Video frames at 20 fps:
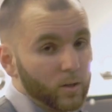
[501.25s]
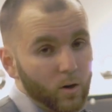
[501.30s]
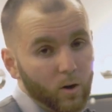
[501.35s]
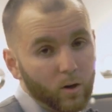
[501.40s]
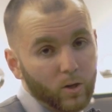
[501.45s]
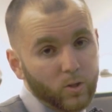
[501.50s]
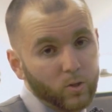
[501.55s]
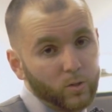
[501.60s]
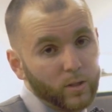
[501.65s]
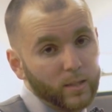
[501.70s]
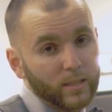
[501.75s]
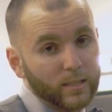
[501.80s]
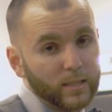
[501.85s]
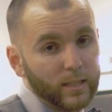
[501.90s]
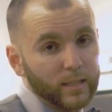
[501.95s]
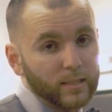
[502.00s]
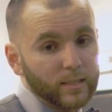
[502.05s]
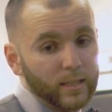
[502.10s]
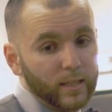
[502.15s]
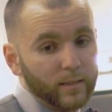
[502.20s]
guards are in
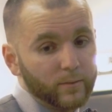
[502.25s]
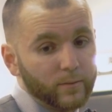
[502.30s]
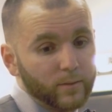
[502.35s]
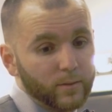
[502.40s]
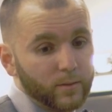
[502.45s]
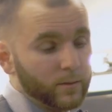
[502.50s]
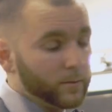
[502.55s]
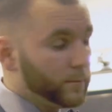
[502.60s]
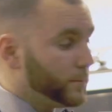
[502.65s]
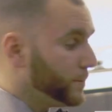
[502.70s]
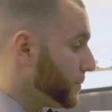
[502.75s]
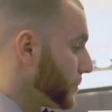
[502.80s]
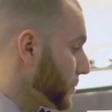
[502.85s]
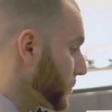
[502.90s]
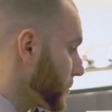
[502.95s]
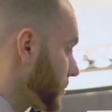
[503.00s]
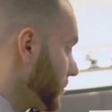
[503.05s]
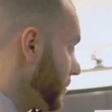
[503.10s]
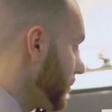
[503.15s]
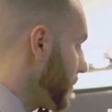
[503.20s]
1/16.
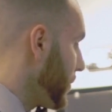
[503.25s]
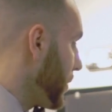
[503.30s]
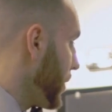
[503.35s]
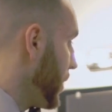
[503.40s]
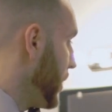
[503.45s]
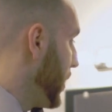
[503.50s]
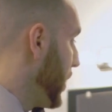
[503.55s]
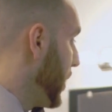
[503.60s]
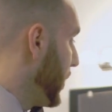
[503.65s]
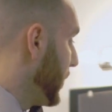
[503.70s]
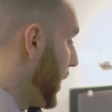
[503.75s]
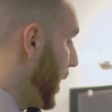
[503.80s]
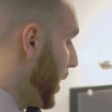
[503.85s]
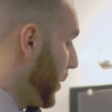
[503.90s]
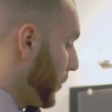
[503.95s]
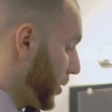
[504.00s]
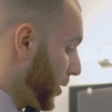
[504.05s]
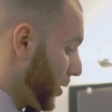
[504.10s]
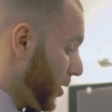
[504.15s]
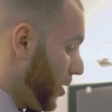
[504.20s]
Now
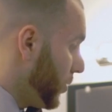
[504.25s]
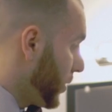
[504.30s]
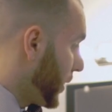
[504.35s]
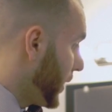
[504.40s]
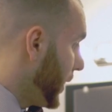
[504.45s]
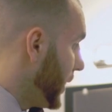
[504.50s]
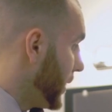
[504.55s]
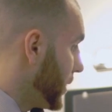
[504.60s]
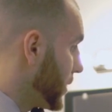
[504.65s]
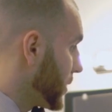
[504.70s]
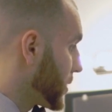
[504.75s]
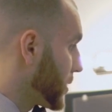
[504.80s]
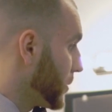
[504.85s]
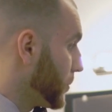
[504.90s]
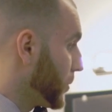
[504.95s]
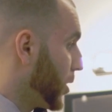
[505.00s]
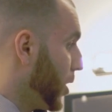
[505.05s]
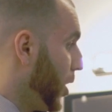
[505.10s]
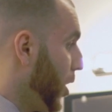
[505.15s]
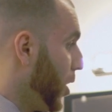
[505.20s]
I'm going to go get
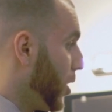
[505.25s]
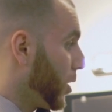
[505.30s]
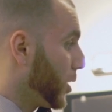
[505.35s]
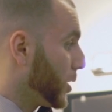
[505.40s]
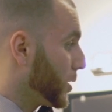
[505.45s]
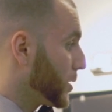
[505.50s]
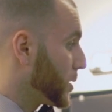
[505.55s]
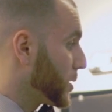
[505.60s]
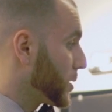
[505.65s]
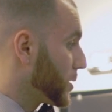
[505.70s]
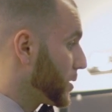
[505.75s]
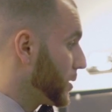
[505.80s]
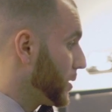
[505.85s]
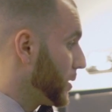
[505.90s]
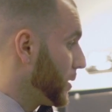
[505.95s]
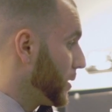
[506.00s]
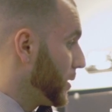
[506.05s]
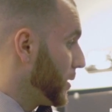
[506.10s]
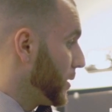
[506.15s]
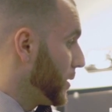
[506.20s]
some guards,
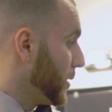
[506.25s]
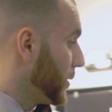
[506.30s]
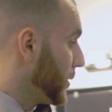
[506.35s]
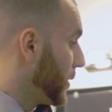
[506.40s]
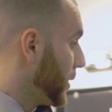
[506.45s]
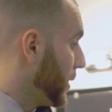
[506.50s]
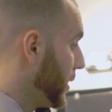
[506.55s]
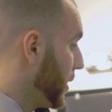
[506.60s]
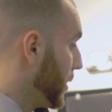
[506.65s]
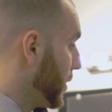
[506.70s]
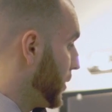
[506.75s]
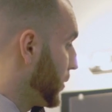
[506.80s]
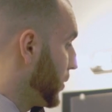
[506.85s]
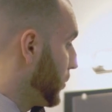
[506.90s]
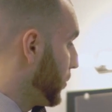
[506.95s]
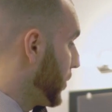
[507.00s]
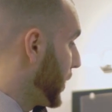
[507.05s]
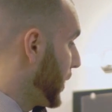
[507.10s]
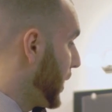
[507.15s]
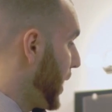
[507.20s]
the
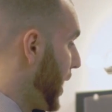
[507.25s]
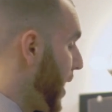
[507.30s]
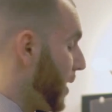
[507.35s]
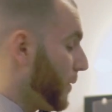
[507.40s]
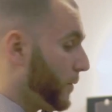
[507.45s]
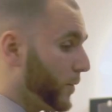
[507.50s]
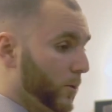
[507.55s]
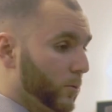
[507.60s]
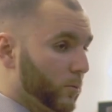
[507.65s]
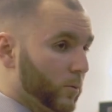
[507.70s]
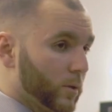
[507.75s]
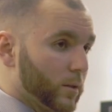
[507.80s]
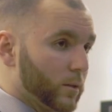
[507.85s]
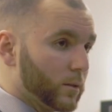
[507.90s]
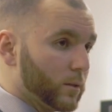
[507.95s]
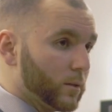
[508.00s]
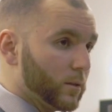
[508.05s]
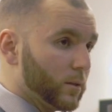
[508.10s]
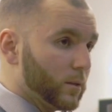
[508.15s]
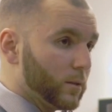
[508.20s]
1.5 and the
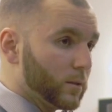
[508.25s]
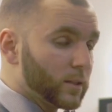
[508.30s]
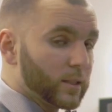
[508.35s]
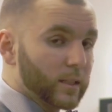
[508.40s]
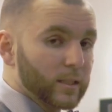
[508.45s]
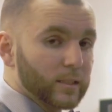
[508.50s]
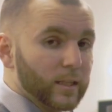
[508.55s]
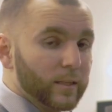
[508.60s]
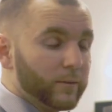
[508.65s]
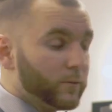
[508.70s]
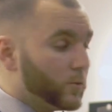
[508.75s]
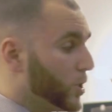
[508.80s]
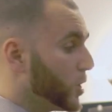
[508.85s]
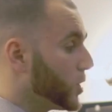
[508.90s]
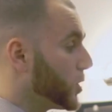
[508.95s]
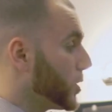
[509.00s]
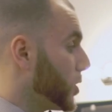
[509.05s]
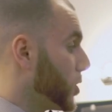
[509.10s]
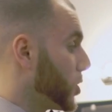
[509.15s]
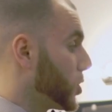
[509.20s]
1/16,
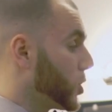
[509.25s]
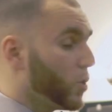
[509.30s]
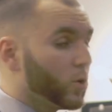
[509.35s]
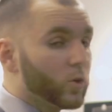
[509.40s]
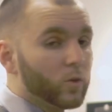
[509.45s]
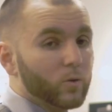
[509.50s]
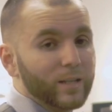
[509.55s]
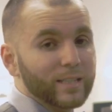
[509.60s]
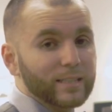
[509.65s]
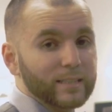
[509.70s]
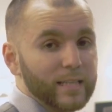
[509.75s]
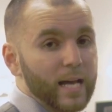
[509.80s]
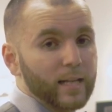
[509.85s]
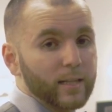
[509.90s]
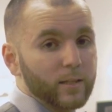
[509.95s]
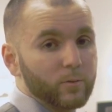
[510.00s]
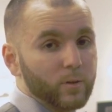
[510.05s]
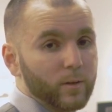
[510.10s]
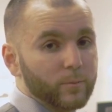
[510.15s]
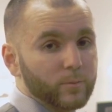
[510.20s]
just to show you
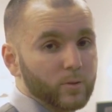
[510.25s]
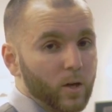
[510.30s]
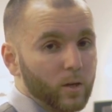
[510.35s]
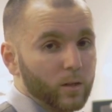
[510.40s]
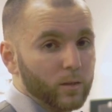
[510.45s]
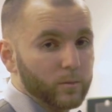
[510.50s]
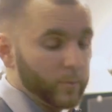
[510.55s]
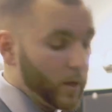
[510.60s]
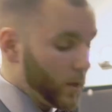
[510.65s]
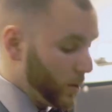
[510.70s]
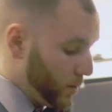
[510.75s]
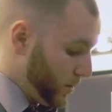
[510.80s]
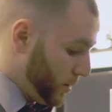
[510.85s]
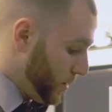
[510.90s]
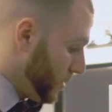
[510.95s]
exactly what I'm talking about.